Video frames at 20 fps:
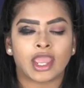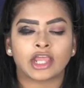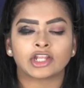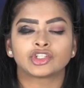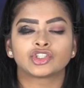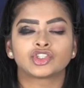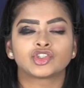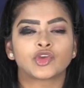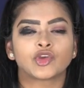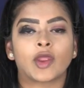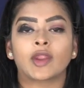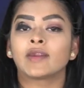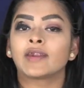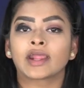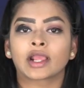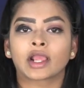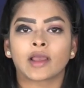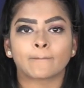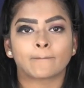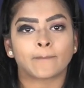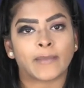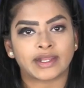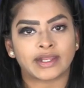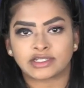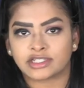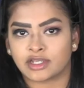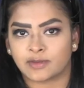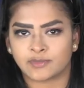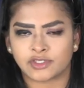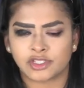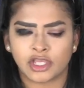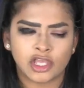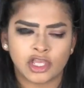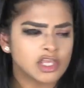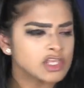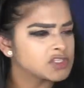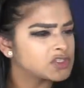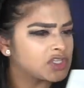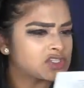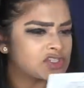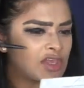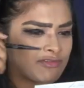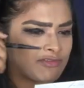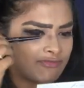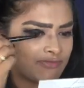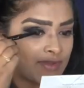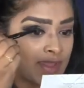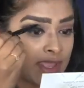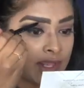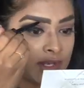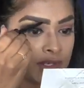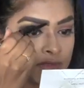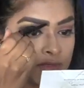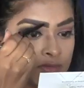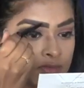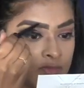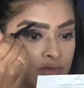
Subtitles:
and sharing my tips. So it's all fine.